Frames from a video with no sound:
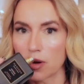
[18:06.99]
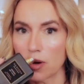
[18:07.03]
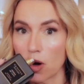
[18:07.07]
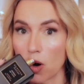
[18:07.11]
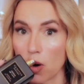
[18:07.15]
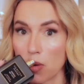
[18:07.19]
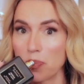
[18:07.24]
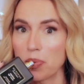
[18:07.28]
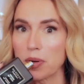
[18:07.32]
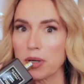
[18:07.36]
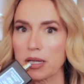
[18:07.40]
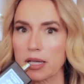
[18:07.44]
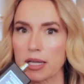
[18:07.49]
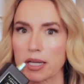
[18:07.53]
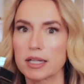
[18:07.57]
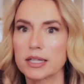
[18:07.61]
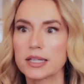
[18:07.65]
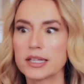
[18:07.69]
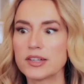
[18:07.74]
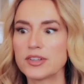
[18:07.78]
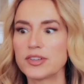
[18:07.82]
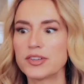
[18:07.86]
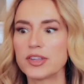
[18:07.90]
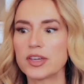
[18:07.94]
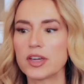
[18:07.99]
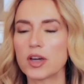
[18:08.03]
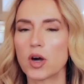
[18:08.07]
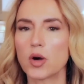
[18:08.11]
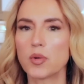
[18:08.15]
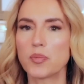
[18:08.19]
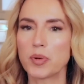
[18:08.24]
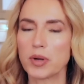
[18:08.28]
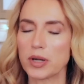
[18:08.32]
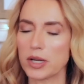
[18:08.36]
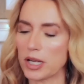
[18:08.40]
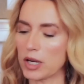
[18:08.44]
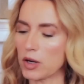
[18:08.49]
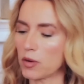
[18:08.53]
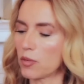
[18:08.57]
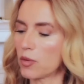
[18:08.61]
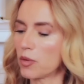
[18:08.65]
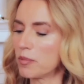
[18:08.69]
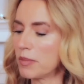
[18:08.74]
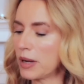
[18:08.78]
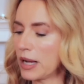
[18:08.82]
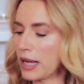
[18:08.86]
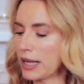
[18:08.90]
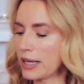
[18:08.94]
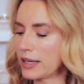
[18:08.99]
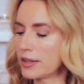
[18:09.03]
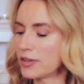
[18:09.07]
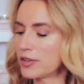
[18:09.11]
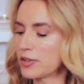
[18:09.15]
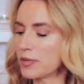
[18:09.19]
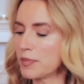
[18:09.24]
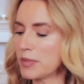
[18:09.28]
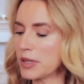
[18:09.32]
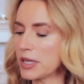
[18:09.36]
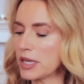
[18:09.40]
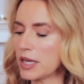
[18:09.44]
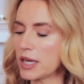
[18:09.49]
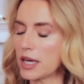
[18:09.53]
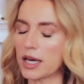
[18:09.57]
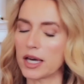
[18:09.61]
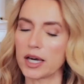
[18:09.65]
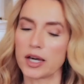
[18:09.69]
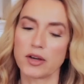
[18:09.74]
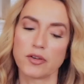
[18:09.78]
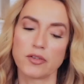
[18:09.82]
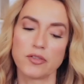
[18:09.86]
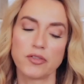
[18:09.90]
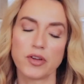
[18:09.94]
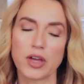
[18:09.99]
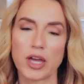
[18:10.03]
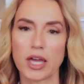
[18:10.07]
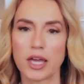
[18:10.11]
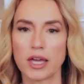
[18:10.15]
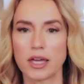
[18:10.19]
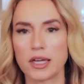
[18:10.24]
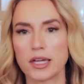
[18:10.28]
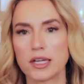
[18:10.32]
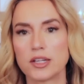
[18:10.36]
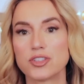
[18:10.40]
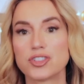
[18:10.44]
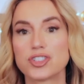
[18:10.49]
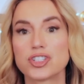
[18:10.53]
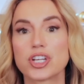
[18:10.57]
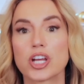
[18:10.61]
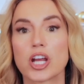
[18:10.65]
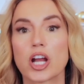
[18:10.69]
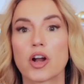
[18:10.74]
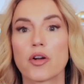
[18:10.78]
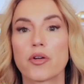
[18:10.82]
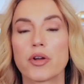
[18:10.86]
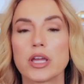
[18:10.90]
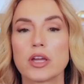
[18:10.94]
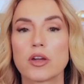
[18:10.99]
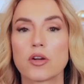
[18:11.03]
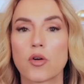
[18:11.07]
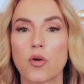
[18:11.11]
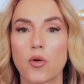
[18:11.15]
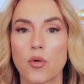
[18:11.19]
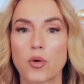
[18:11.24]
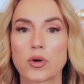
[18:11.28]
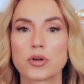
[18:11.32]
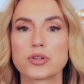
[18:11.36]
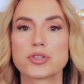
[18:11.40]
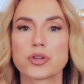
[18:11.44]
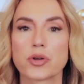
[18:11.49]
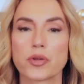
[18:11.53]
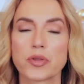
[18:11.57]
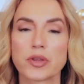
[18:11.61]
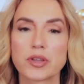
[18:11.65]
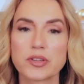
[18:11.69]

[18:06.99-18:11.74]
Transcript: opening, at least the opening, reminds me of a cherry cordial.